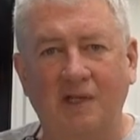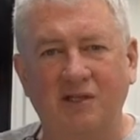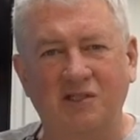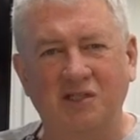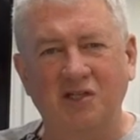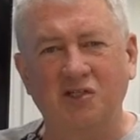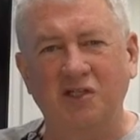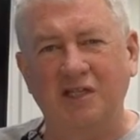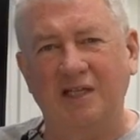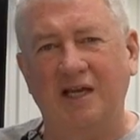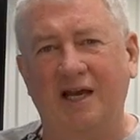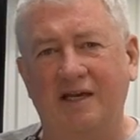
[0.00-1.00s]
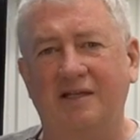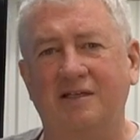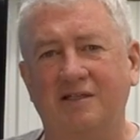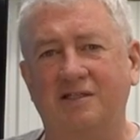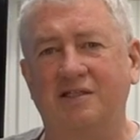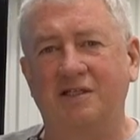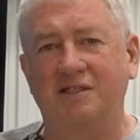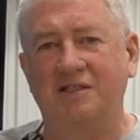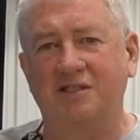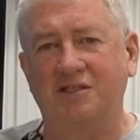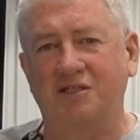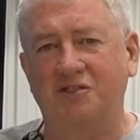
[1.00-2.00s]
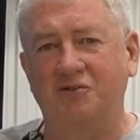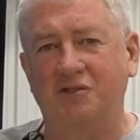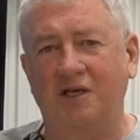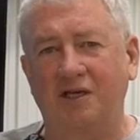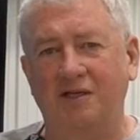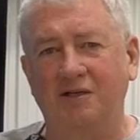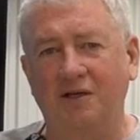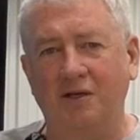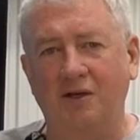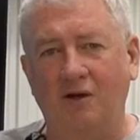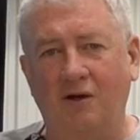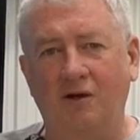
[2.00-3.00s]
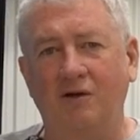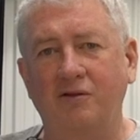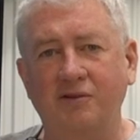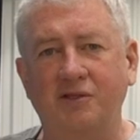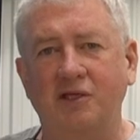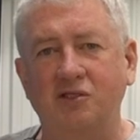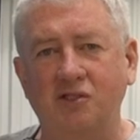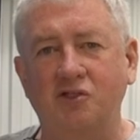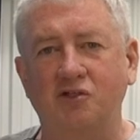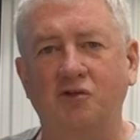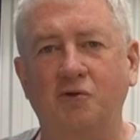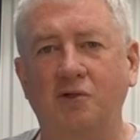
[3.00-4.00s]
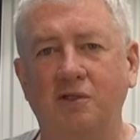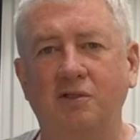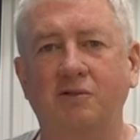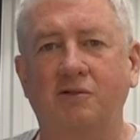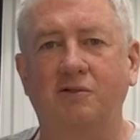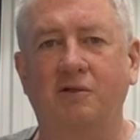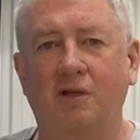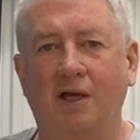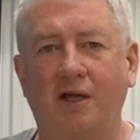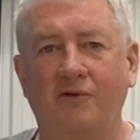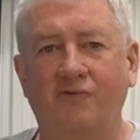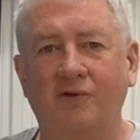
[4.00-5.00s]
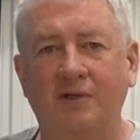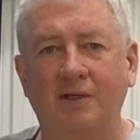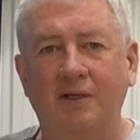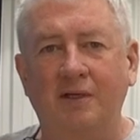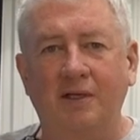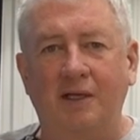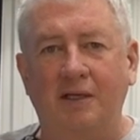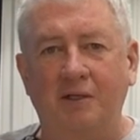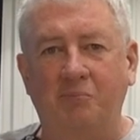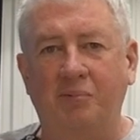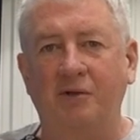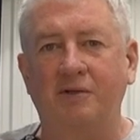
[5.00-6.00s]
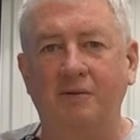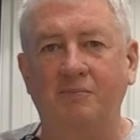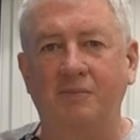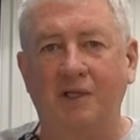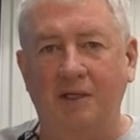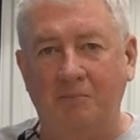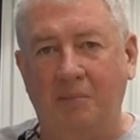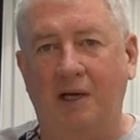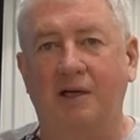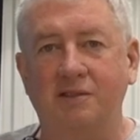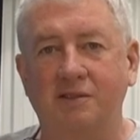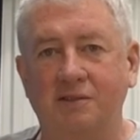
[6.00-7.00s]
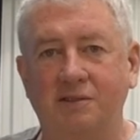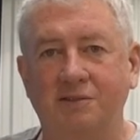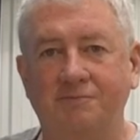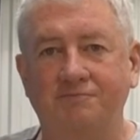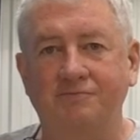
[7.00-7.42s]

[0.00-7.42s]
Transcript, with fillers: essentially the idea is this, is that you take all the things that you're going to do in your life and you put them in boxes.